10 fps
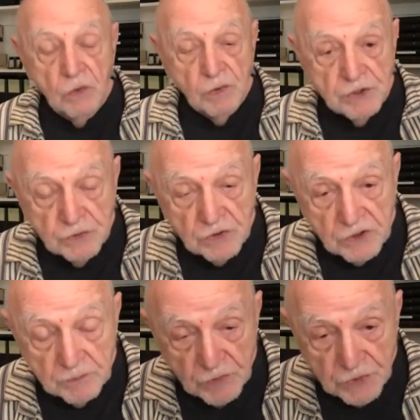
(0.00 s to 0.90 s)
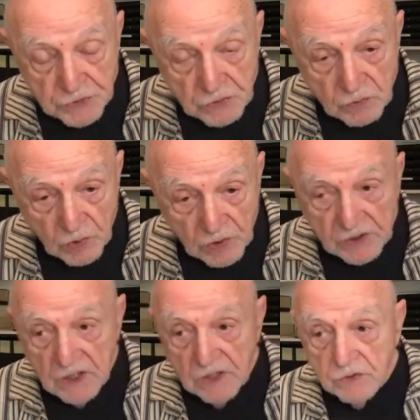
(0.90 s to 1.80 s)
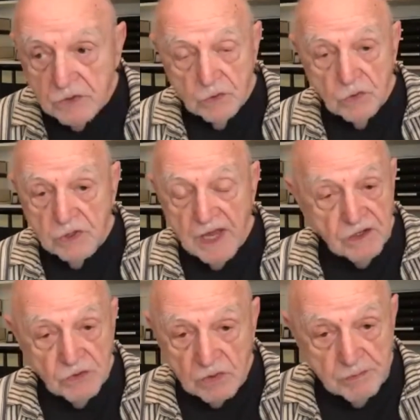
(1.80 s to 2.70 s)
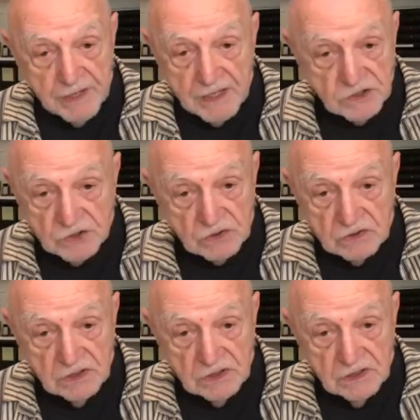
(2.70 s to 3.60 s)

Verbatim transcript: when you do commercial work, you can't do a bad shoot.